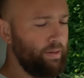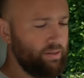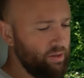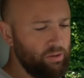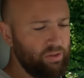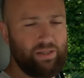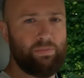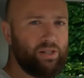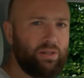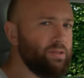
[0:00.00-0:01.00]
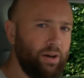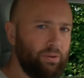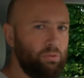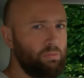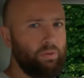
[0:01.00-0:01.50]
There's no transmission
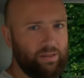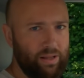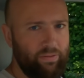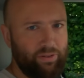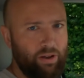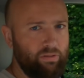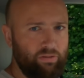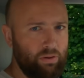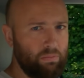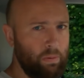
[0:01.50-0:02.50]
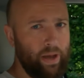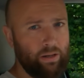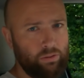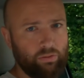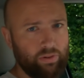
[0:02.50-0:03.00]
tunnel that's left over from a
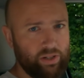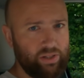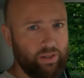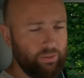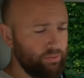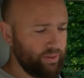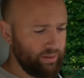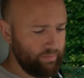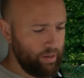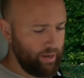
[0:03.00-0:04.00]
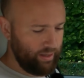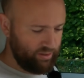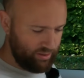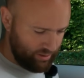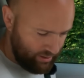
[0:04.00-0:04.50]
petrol version that no one's going to buy.
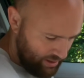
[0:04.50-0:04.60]
It's just